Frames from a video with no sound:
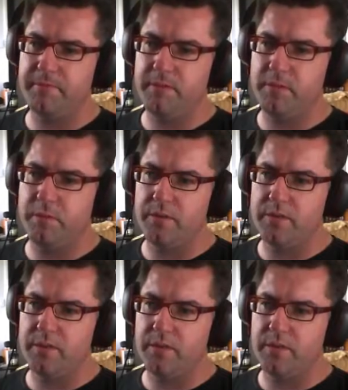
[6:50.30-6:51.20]
Door is
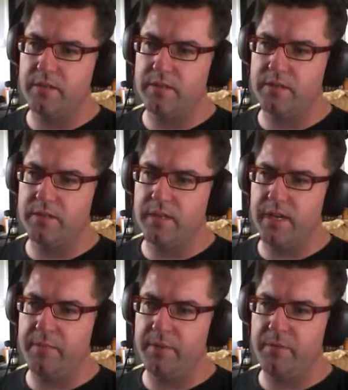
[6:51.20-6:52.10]
locked. An
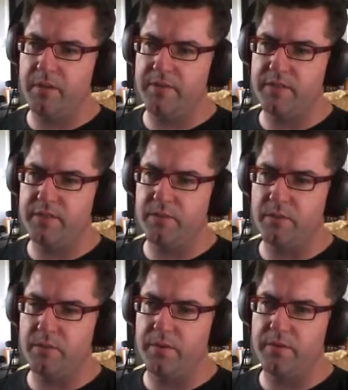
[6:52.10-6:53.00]
emblem of a
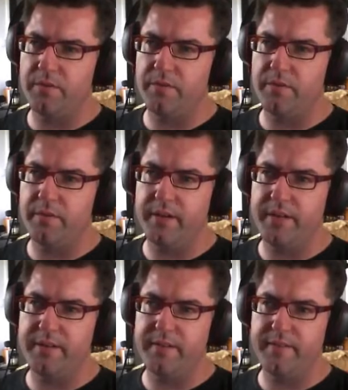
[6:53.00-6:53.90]
sword.
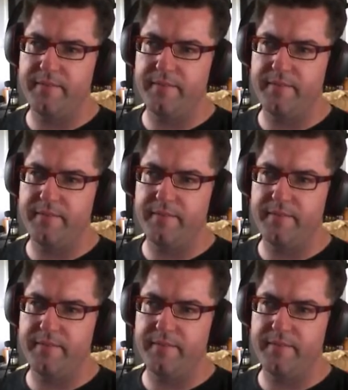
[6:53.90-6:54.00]
Right.